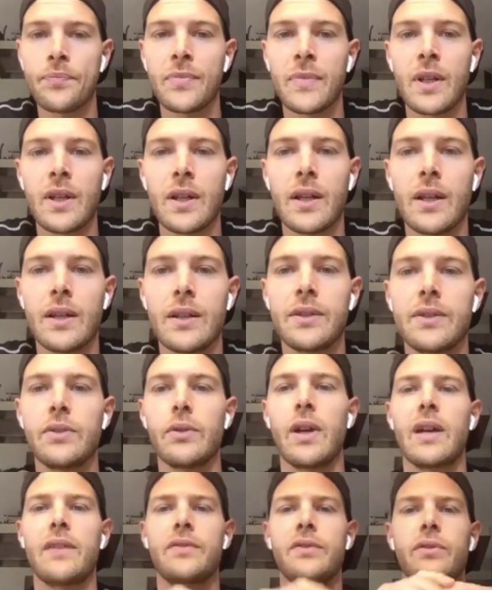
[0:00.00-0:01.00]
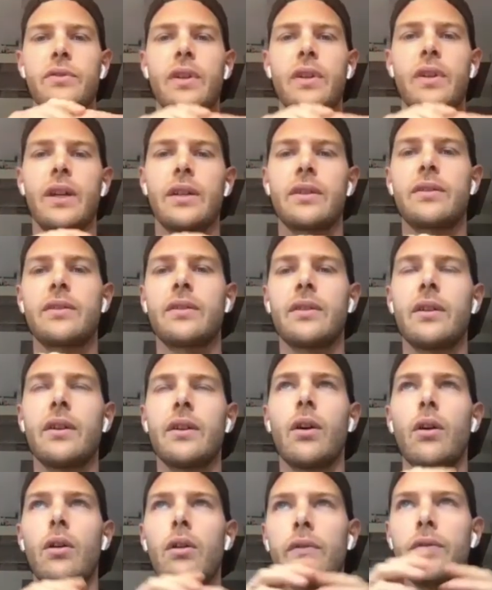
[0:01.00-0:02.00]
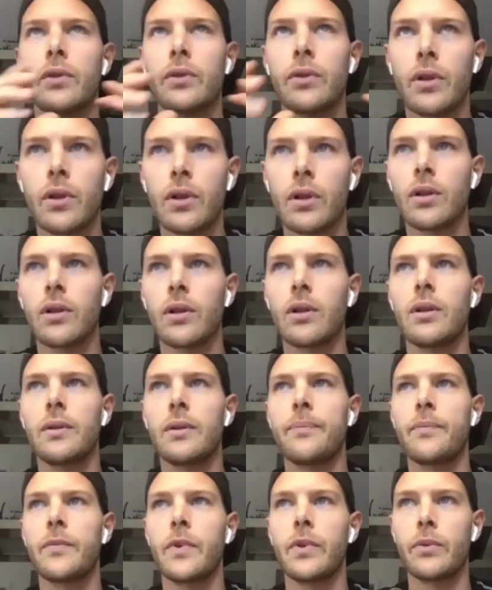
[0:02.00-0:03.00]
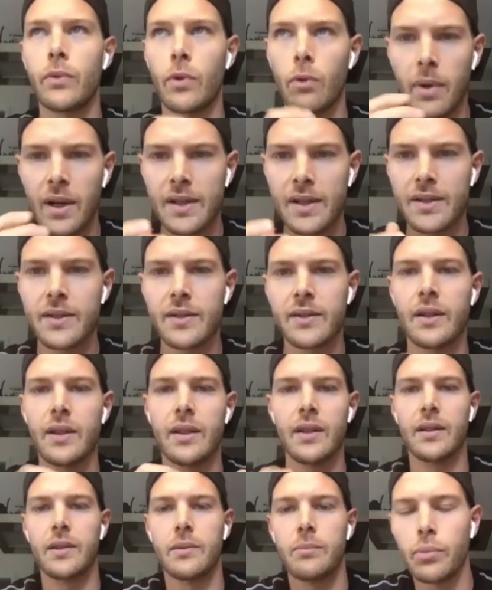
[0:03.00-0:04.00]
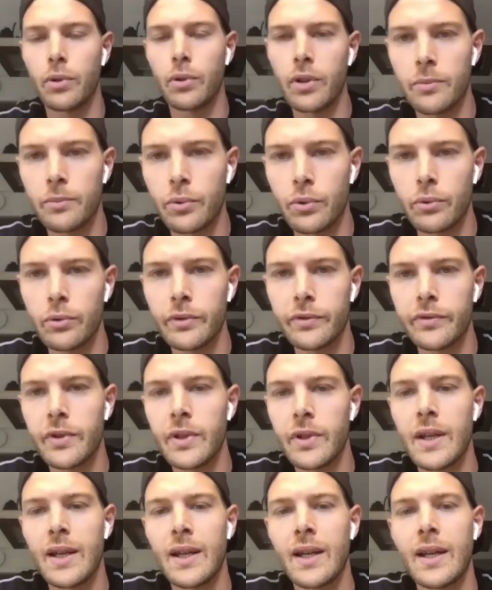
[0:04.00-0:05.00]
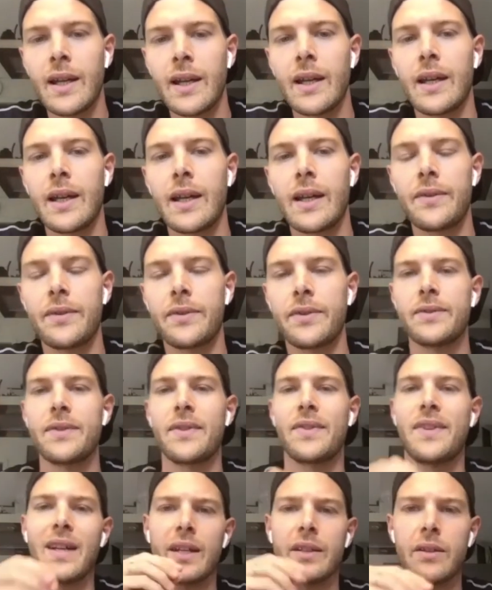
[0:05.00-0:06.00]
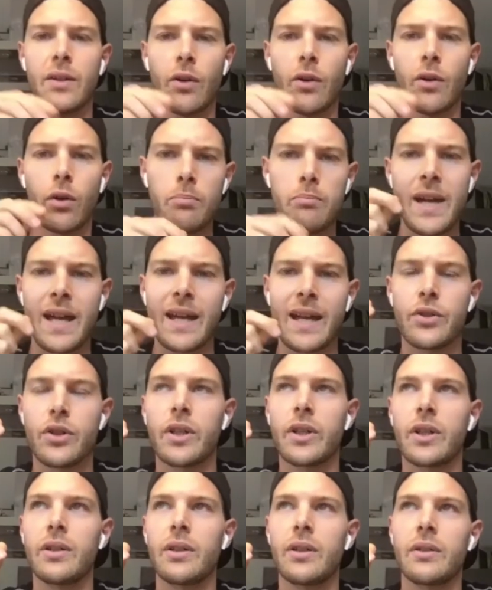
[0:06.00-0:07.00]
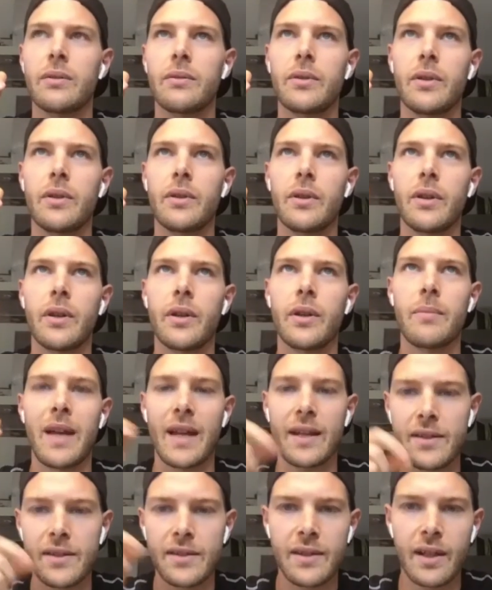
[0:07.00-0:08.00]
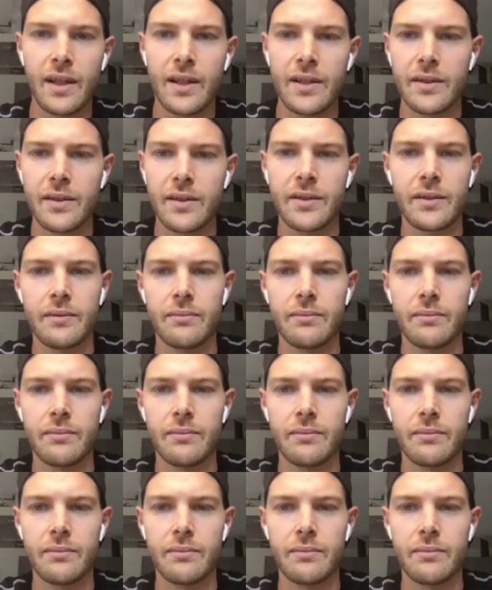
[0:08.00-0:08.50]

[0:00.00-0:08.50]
and you have to get overall robust and bulletproof mm-hmm. and there are no magic um, exercises